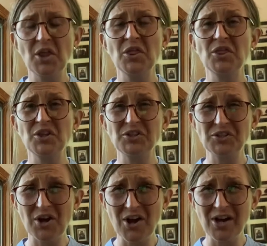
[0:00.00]
the
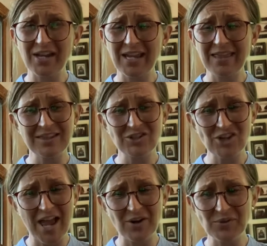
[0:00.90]
dog in the
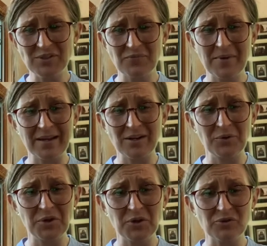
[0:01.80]
shadows of
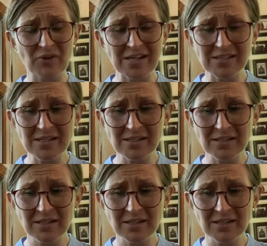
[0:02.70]
Magnolia Crescent.